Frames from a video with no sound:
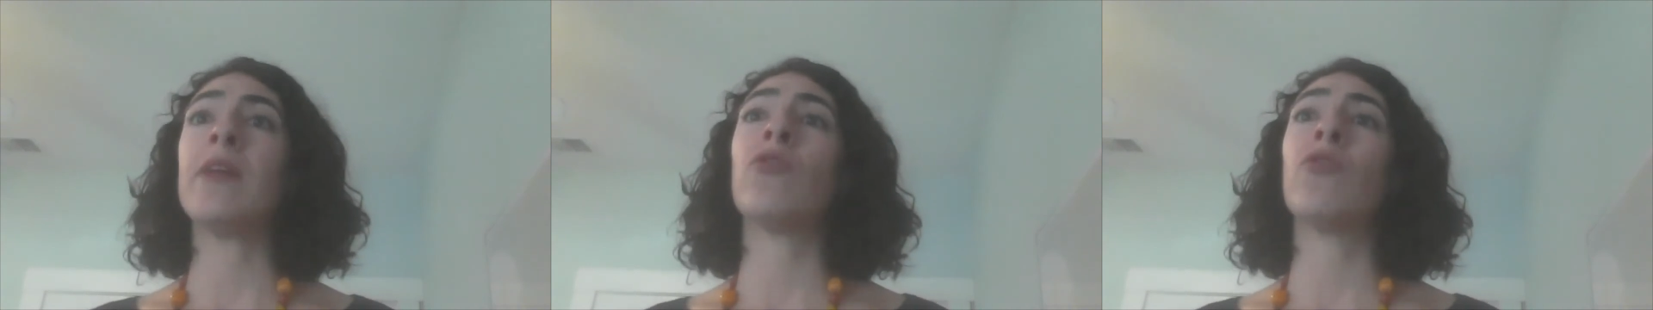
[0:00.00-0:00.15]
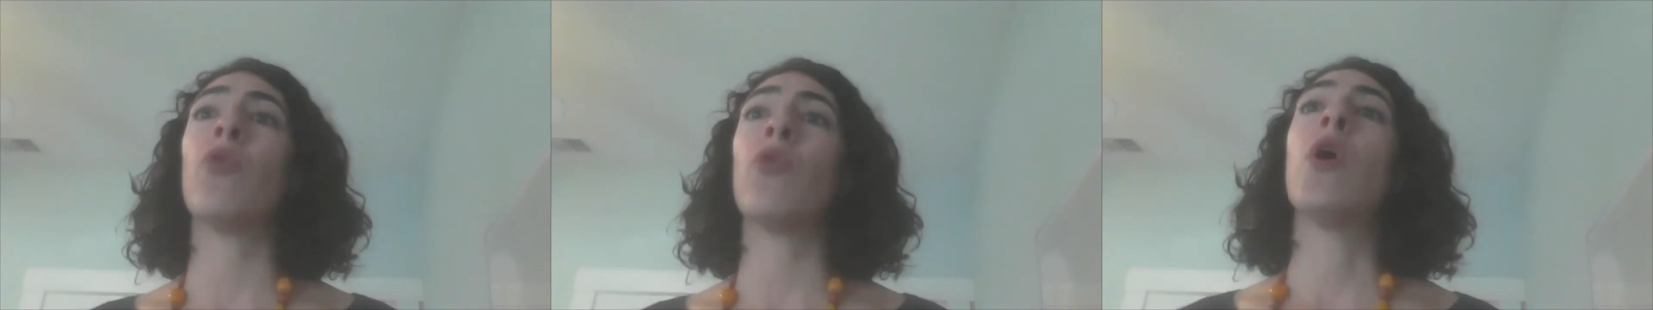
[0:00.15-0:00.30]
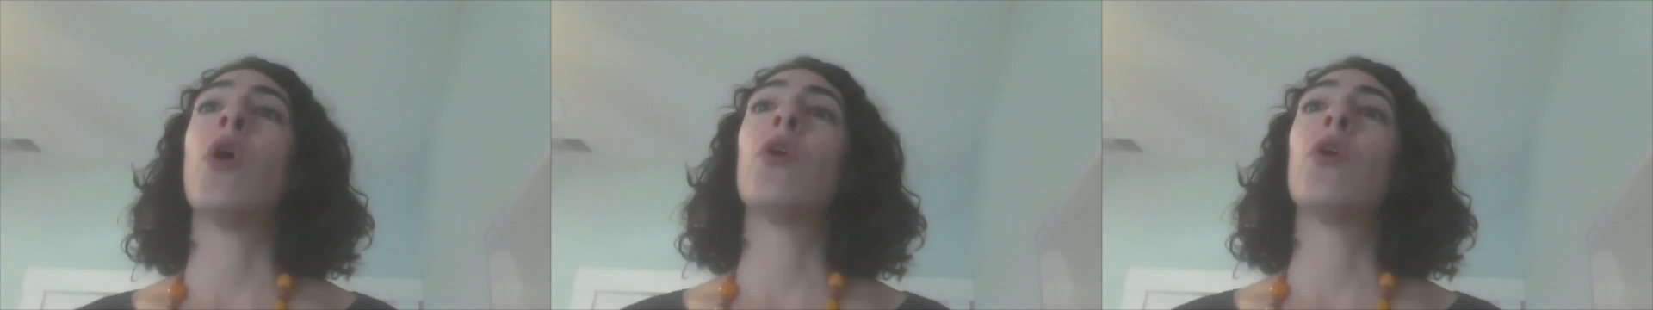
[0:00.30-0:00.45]

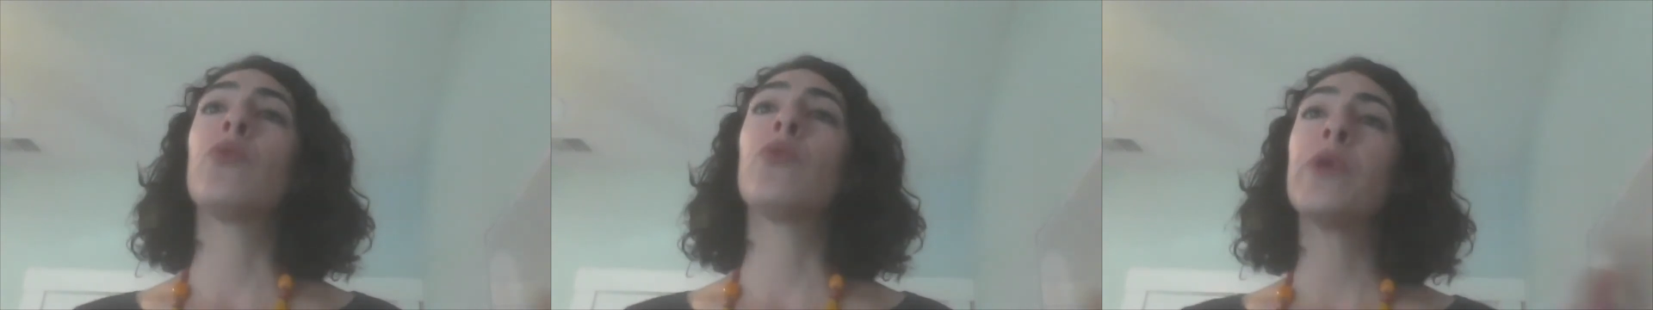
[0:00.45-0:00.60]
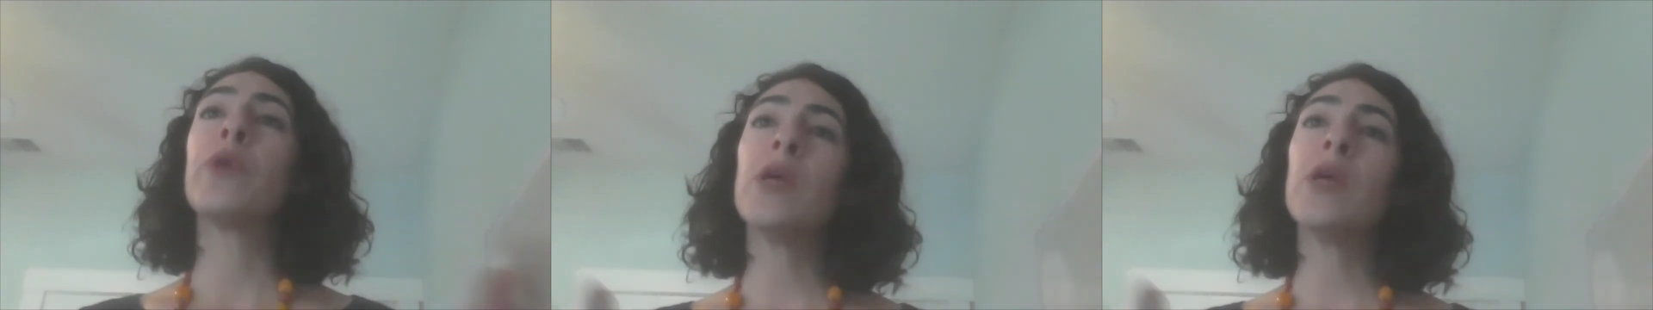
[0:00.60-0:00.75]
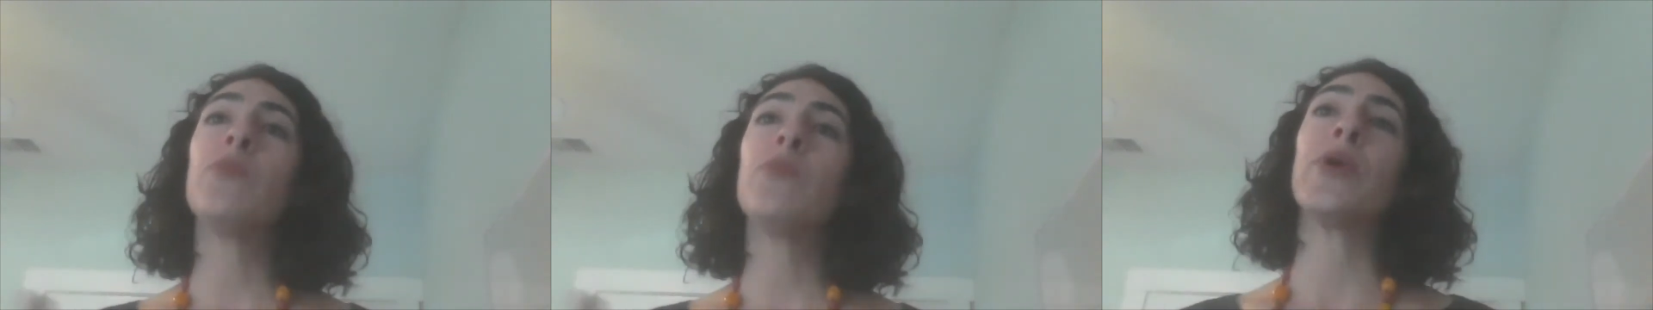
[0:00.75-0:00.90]
So
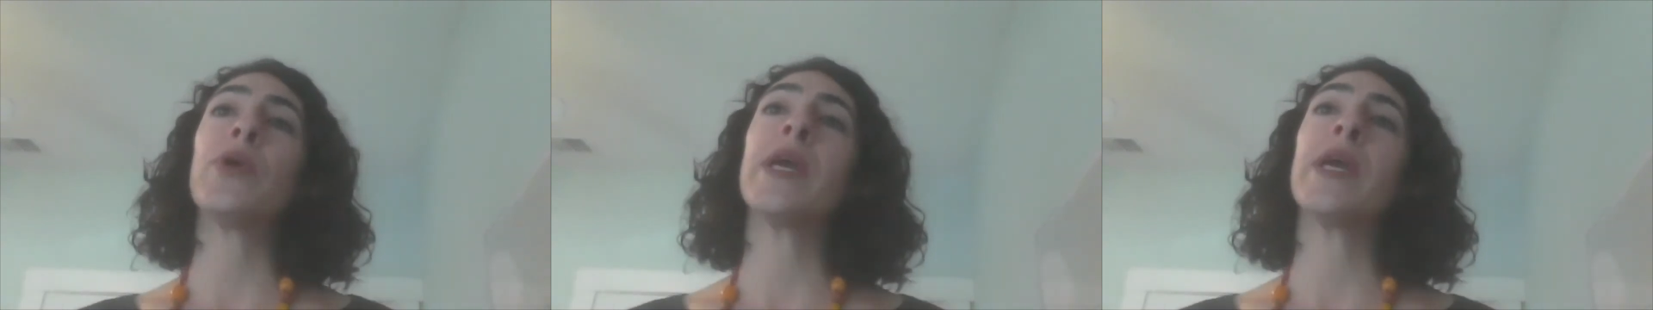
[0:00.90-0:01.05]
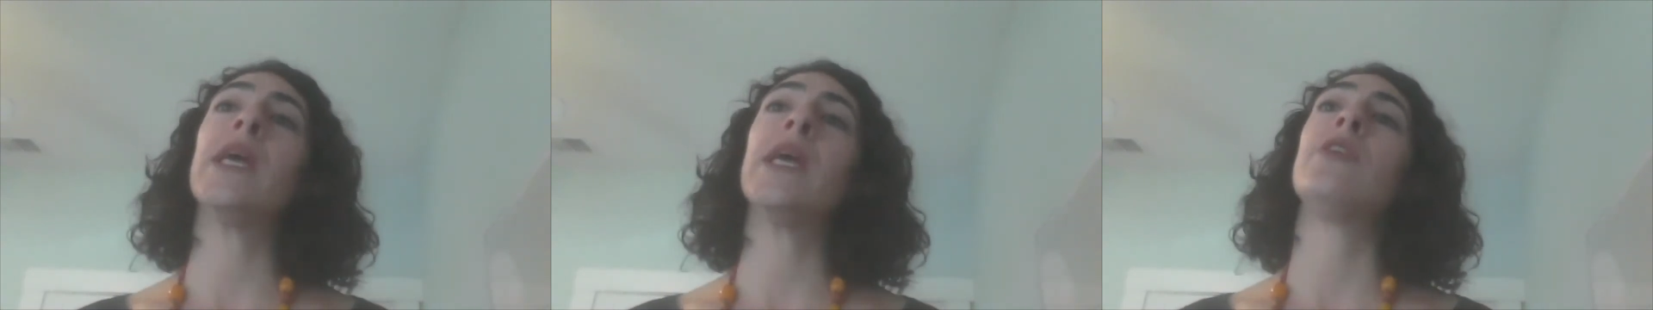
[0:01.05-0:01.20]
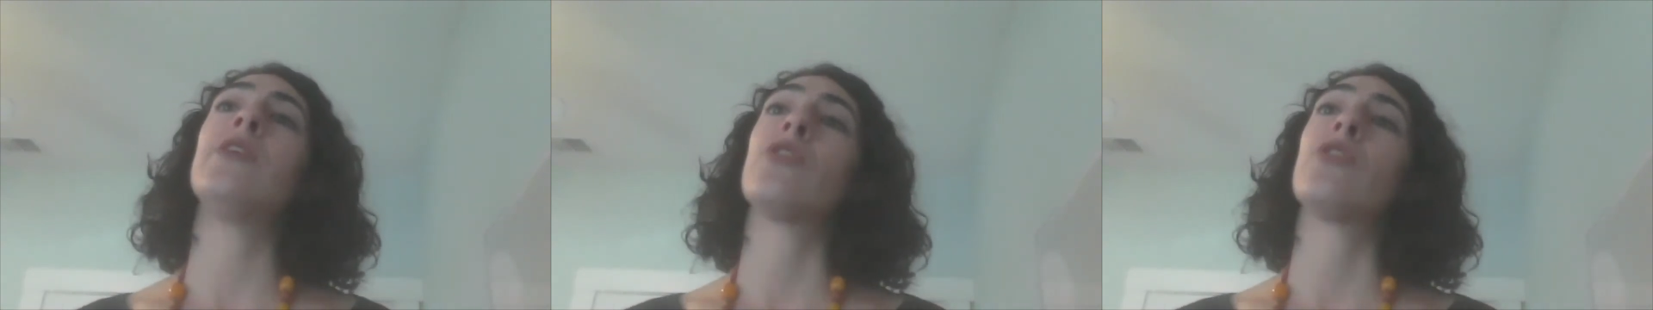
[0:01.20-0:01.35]
really bring
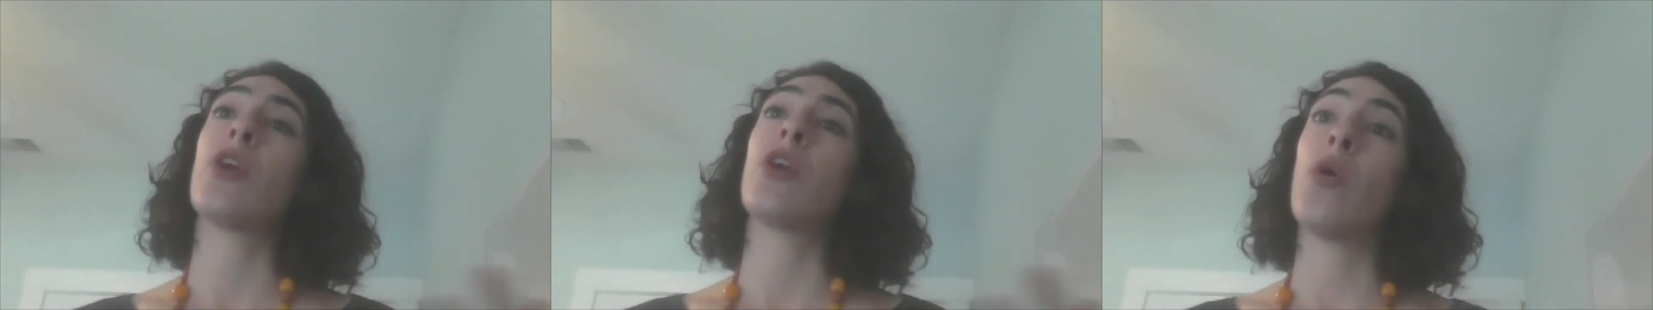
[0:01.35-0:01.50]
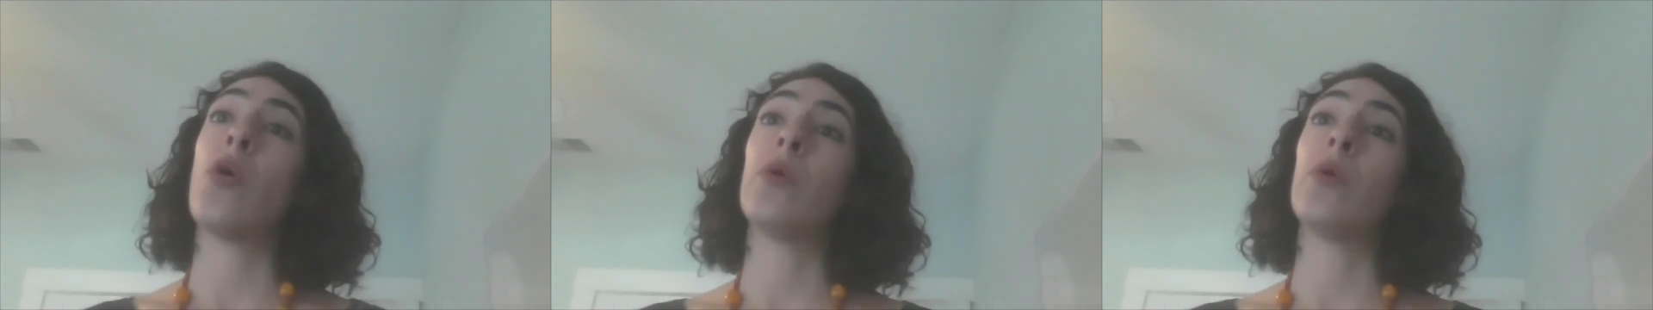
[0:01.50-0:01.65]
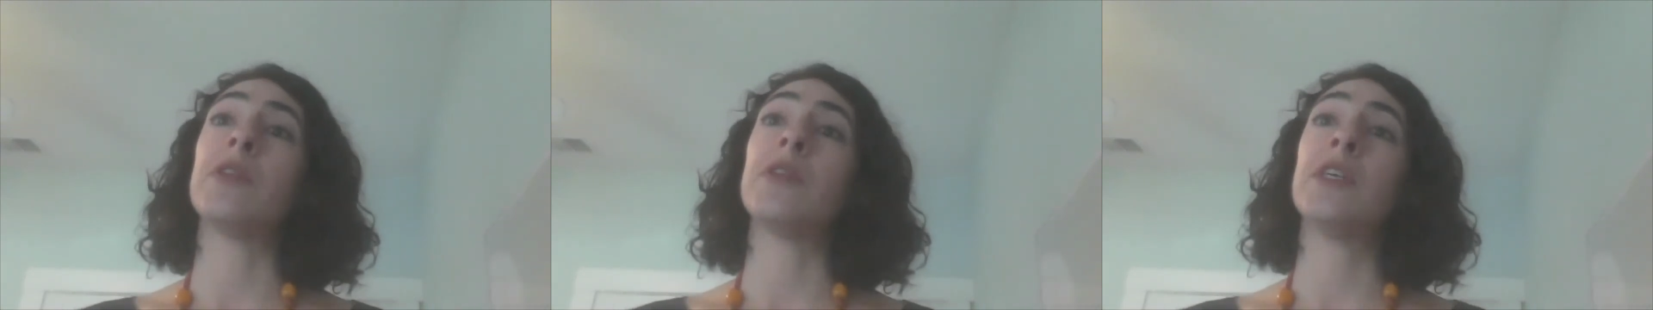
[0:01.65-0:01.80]
in your
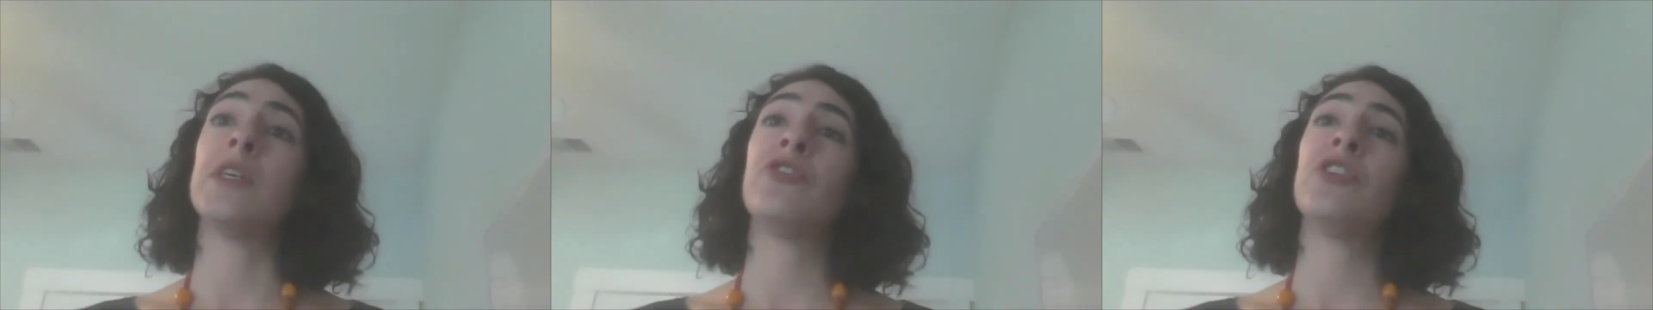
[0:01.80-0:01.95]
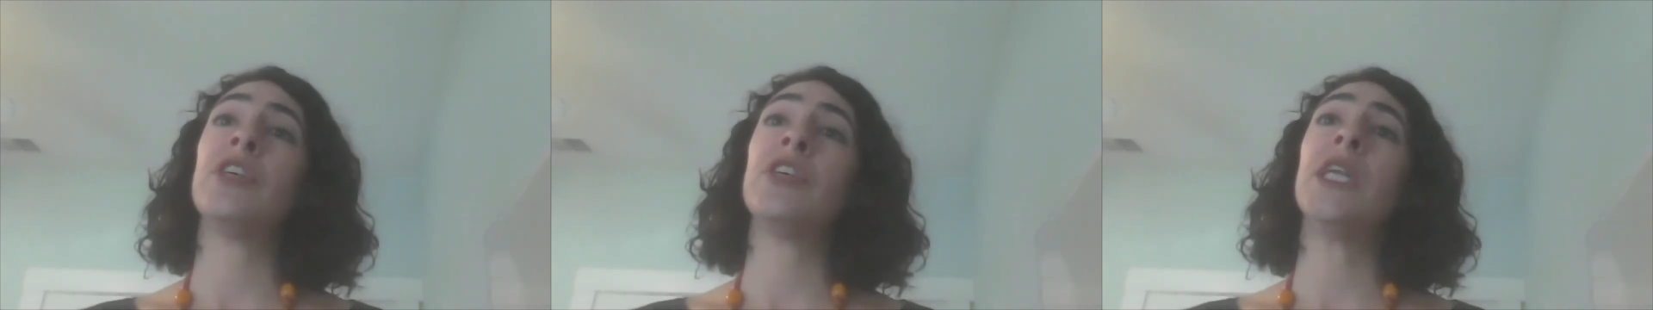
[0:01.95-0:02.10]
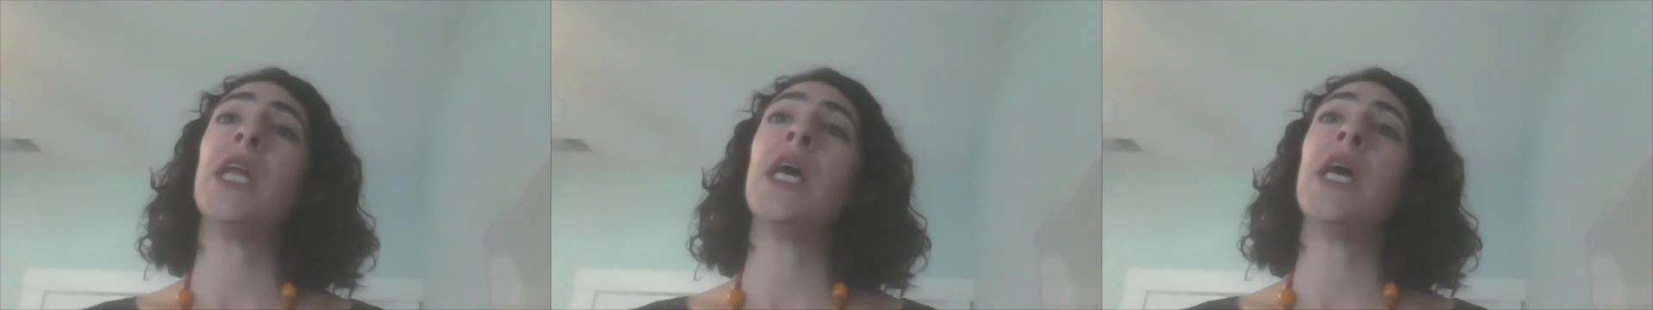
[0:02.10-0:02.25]

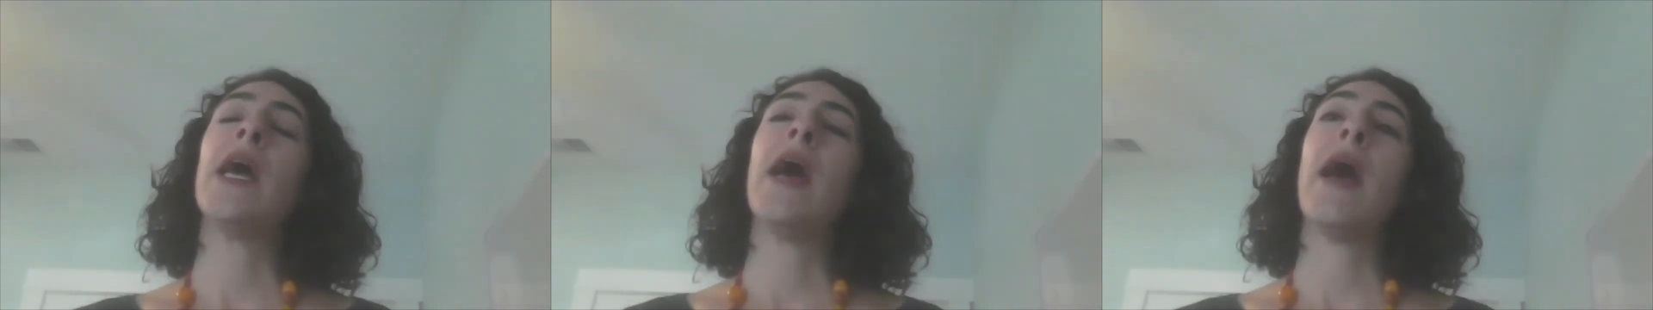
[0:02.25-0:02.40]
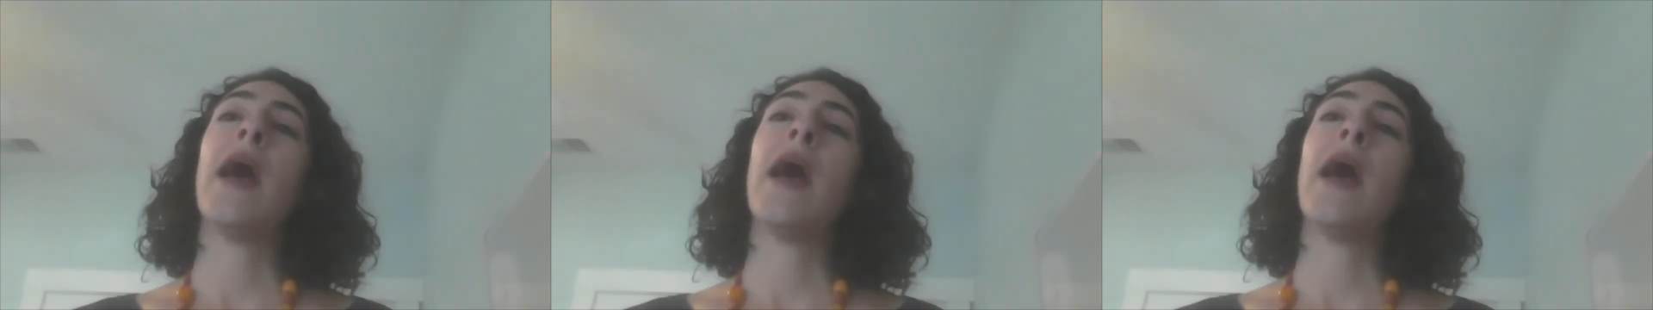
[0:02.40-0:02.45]
coalition